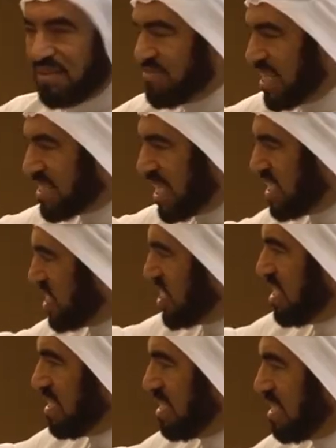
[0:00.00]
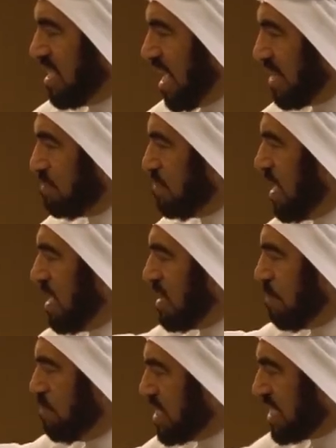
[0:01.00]
Leave the tradition and
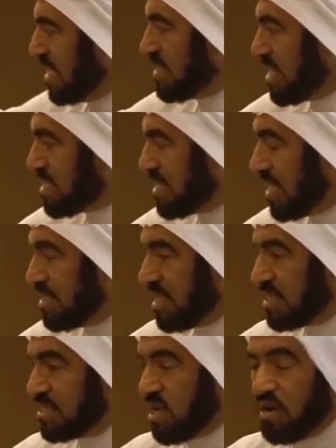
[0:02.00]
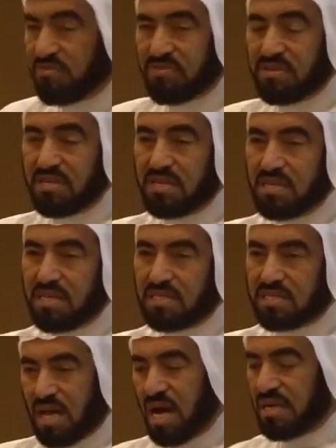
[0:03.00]
the misunderstandings of
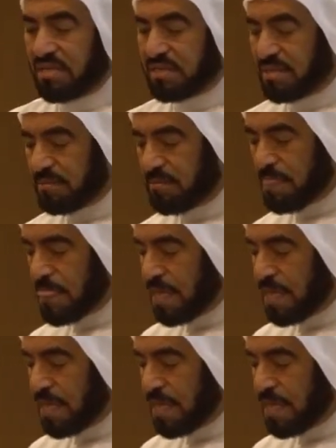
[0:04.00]
scholars.